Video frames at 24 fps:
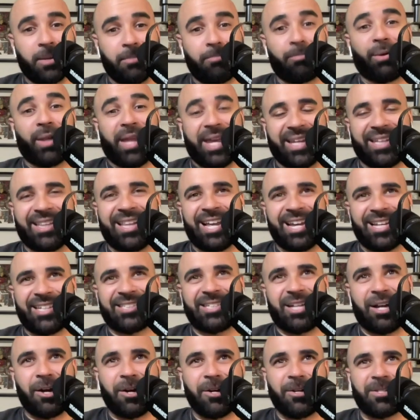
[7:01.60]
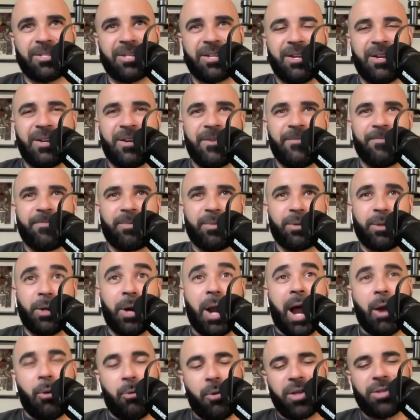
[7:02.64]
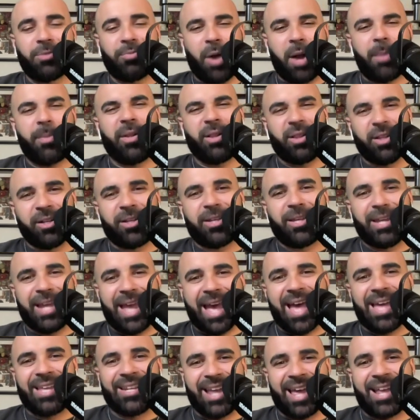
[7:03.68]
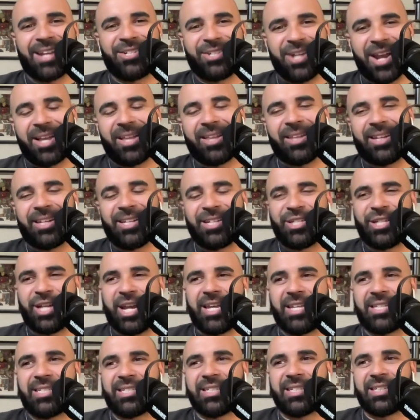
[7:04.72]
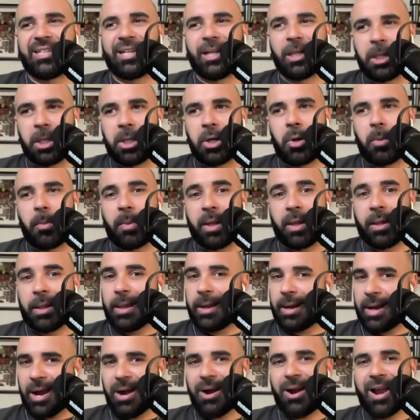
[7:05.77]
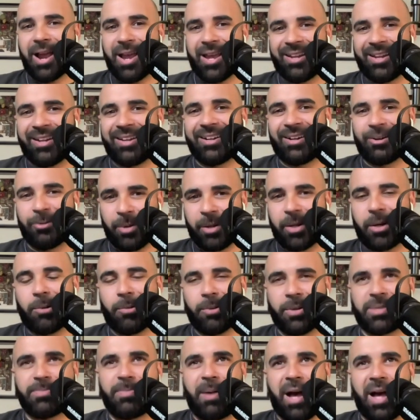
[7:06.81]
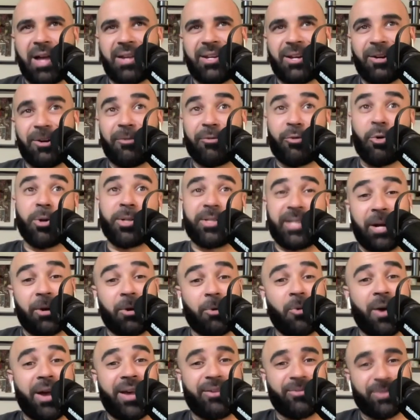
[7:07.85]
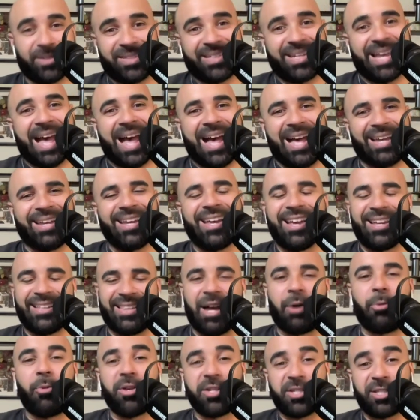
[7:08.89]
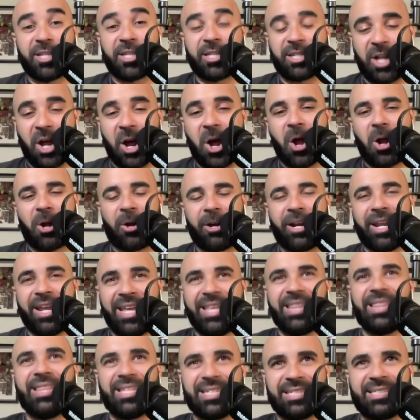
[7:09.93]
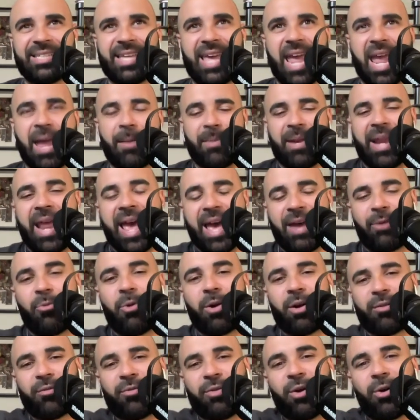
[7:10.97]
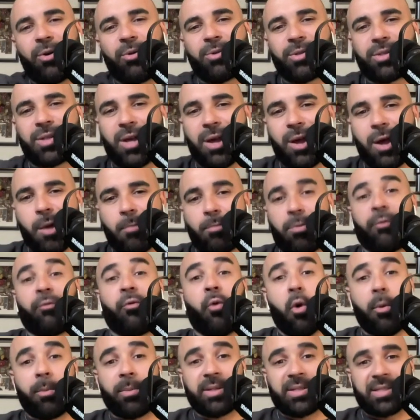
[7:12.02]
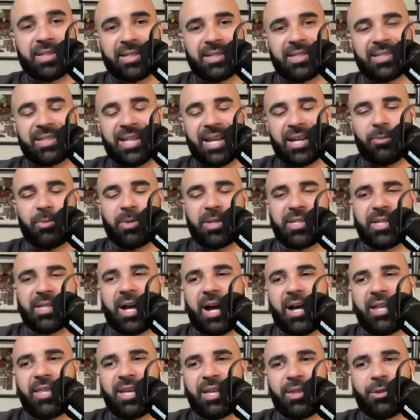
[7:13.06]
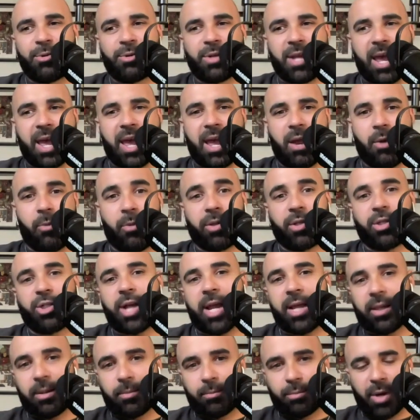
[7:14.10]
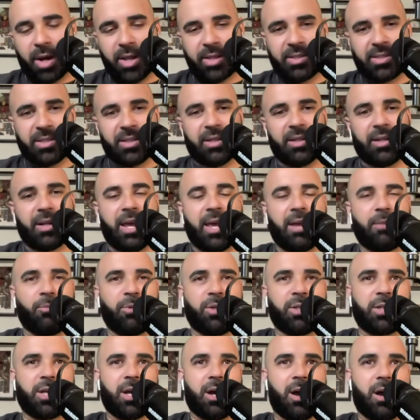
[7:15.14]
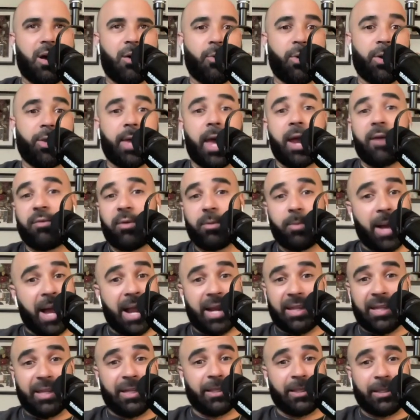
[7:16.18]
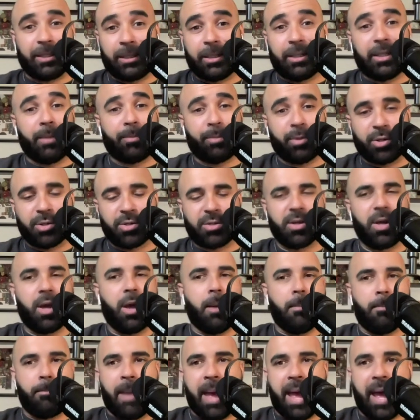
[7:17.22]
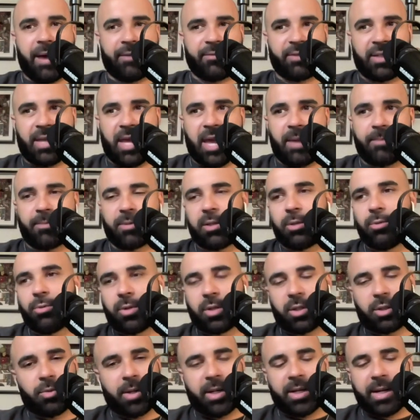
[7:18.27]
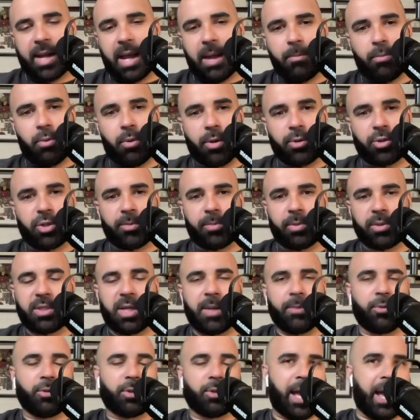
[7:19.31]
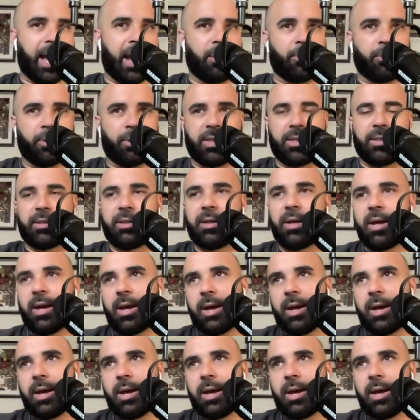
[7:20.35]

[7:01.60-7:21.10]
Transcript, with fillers: and played like stars, you know, I was probably looking at Jaylen and Jason a little bit like, all right, are we going to respond here? And of course, Derrick White was the guy that was the star in this game and had one of those performances like we saw the other day with Jaylen Brunson, and we saw with everybody in the Clippers-Mavs games. Luka, 29-point triple-double. Kyrie,